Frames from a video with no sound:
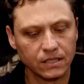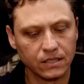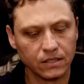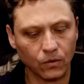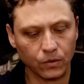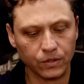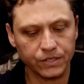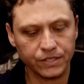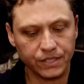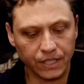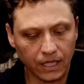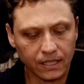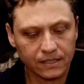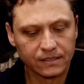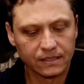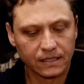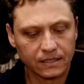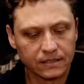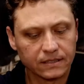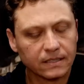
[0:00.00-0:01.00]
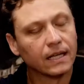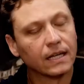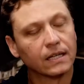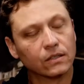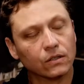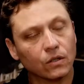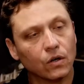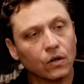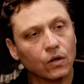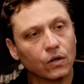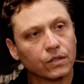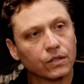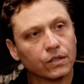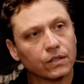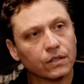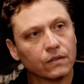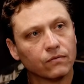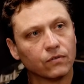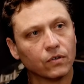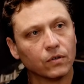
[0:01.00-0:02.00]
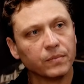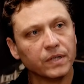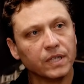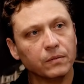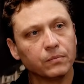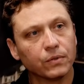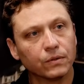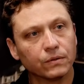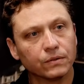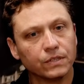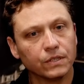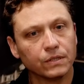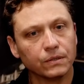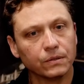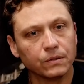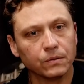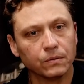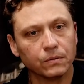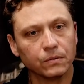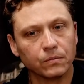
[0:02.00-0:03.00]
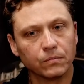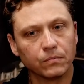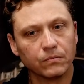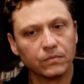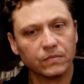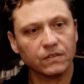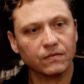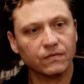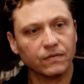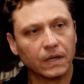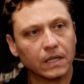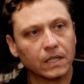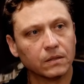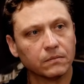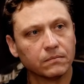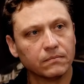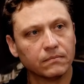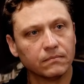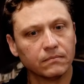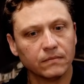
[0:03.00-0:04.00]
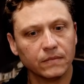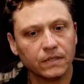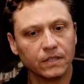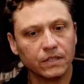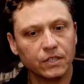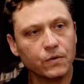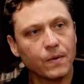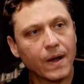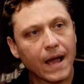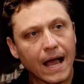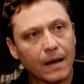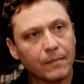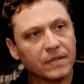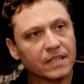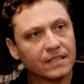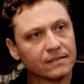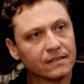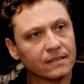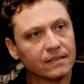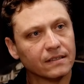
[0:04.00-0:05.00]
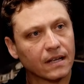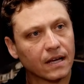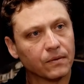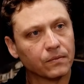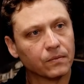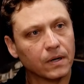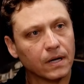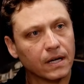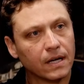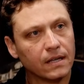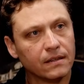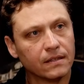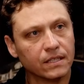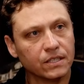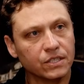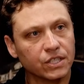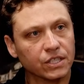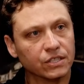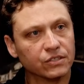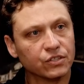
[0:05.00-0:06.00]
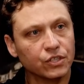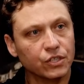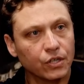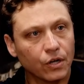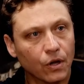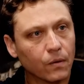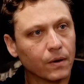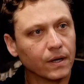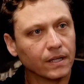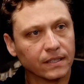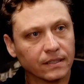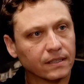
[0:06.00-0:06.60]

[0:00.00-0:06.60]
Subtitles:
Or does it take longer for people to develop new habits in that way than just knowing that